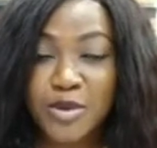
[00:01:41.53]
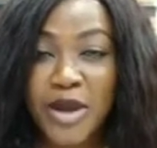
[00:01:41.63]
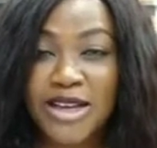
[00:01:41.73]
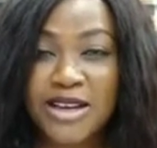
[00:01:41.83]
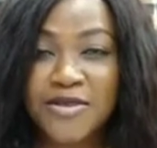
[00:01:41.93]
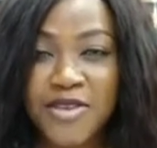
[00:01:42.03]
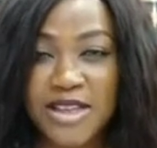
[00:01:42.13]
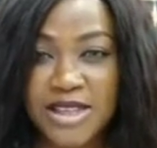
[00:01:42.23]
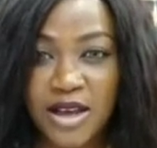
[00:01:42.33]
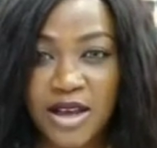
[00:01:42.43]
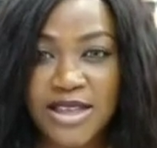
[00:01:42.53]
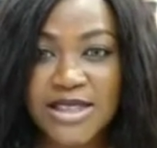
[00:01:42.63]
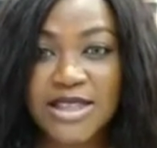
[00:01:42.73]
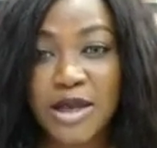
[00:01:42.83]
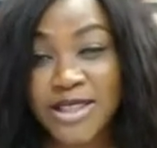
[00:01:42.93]
A dependent visa
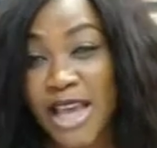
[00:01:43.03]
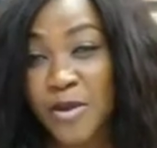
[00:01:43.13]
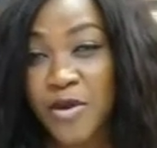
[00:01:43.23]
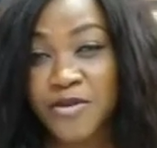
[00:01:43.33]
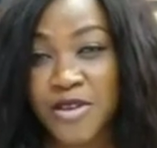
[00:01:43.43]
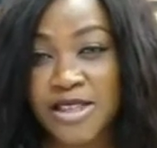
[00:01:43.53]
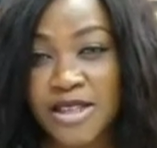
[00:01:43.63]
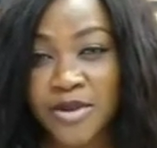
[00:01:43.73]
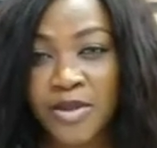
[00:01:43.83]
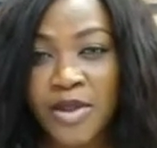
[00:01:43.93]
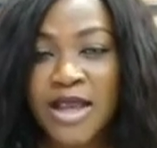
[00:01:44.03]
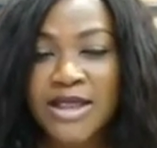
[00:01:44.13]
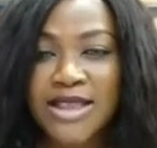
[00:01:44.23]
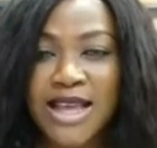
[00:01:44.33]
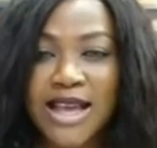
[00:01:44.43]
is a type of visa
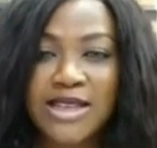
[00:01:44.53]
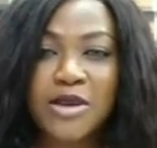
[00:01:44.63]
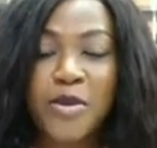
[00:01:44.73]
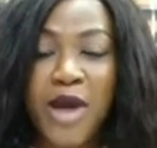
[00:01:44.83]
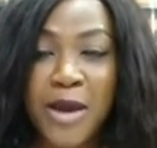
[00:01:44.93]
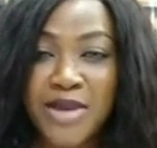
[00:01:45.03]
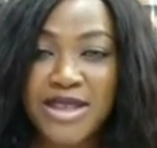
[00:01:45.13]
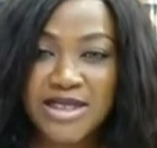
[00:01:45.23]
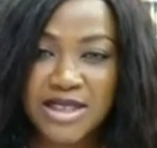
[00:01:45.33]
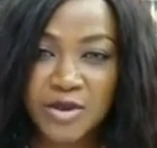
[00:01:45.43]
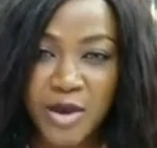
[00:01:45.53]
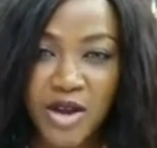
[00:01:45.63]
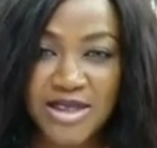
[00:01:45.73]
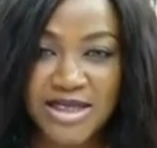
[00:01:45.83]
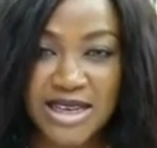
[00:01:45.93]
that permits the
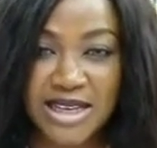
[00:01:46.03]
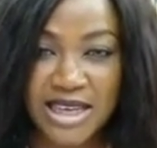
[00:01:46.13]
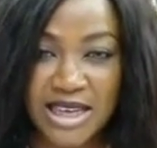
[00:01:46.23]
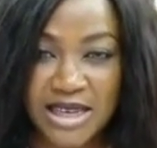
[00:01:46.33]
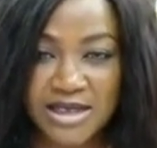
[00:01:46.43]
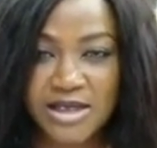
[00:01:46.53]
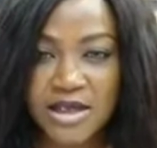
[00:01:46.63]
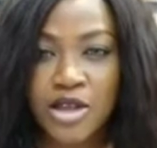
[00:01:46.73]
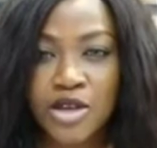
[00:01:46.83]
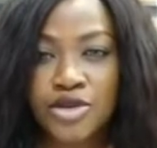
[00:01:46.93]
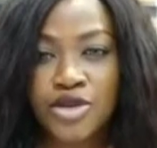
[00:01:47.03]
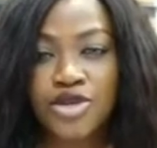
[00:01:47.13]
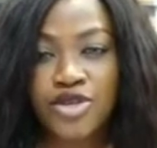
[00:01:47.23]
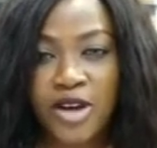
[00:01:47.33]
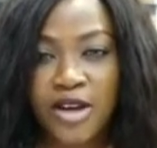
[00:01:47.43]
spouses and kids
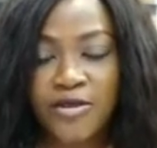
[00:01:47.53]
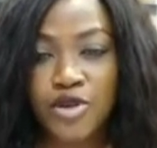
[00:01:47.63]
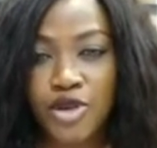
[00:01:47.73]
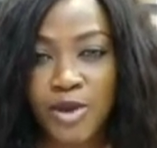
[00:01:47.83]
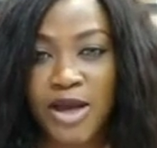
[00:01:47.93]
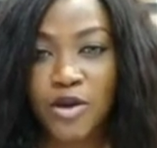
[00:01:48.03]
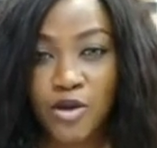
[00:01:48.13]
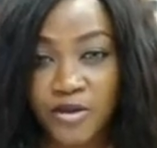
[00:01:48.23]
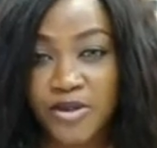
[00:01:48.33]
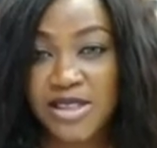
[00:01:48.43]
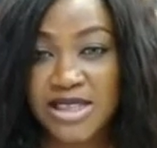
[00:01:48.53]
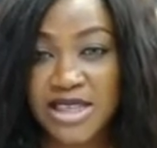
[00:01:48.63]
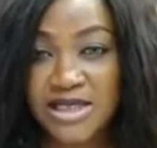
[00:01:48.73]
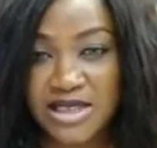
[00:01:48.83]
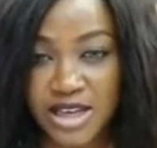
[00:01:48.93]
to travel to an
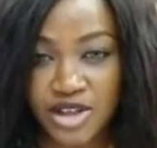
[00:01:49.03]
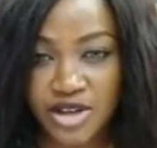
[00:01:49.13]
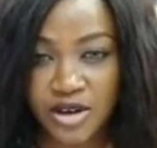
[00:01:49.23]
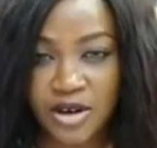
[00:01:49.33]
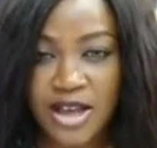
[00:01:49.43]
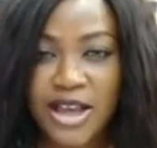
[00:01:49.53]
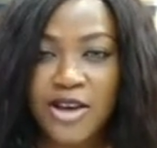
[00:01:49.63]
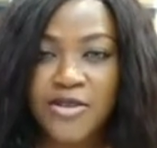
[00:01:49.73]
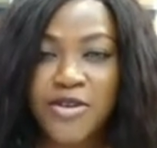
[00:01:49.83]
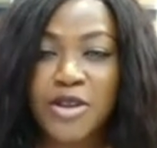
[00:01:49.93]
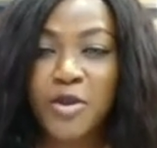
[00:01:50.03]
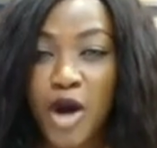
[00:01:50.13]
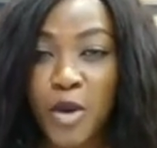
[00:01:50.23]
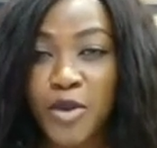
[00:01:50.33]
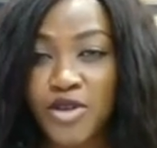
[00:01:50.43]
overseas nation for the
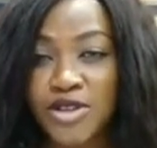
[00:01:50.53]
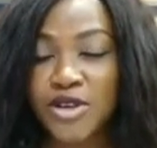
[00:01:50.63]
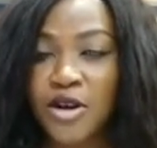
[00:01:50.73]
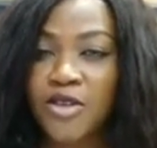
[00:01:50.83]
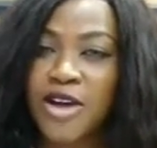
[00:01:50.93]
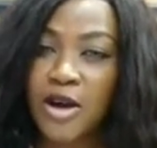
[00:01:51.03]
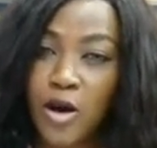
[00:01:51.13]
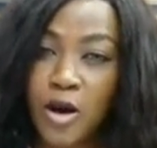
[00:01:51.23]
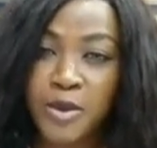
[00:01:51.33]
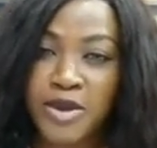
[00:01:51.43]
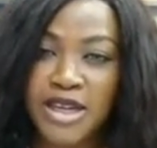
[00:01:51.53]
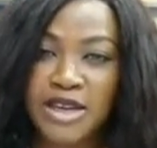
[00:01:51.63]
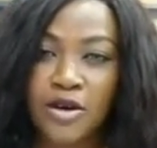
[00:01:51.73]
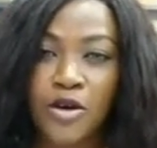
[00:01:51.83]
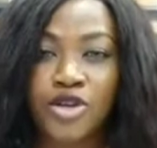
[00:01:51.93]
purpose of
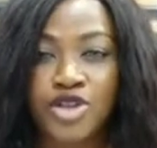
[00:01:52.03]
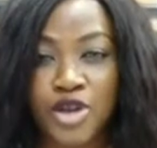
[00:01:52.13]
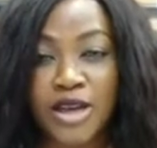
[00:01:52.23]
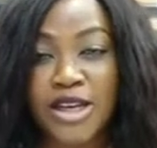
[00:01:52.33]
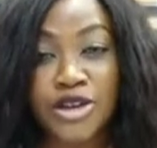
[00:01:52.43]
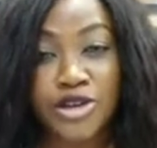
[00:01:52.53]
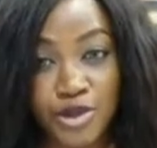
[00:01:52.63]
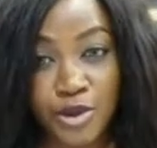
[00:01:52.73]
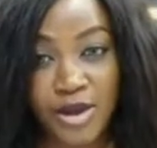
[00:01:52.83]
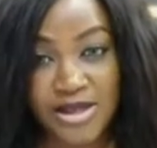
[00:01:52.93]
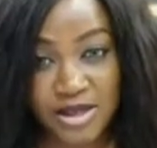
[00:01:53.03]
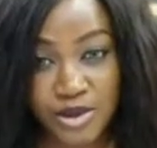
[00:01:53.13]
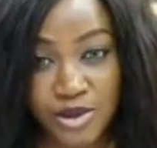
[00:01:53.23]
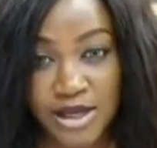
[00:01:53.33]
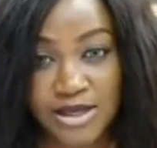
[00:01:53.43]
accompanying or joining you as a
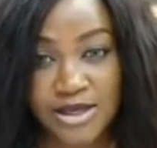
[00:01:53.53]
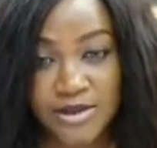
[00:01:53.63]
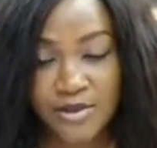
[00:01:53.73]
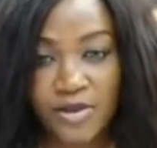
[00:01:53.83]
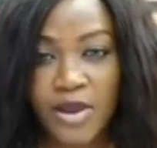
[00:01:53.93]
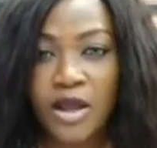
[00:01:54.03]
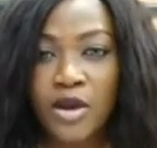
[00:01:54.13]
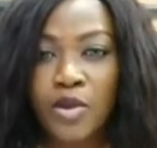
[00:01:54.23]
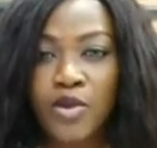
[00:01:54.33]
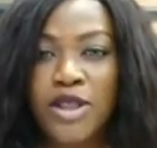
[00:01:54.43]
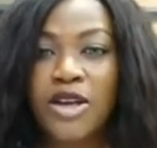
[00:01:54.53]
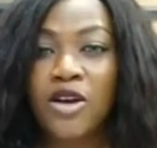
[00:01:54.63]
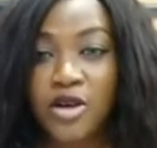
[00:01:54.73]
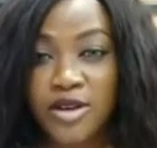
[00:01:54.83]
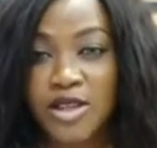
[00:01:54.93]
student with
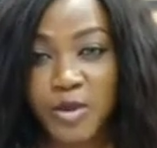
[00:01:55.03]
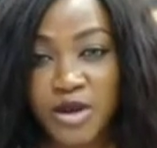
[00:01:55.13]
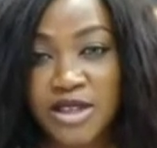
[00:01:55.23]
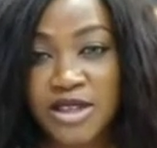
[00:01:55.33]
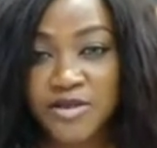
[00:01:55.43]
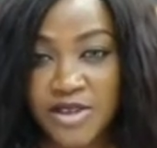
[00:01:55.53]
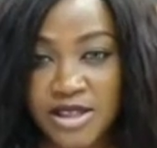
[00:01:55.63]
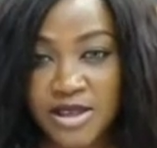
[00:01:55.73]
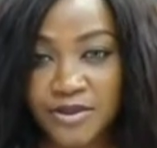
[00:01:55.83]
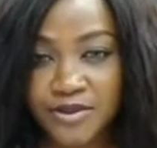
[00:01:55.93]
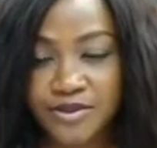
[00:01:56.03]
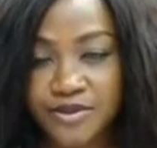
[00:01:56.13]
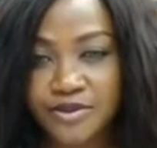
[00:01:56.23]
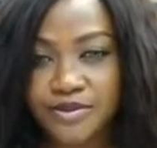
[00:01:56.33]
a corresponding visa.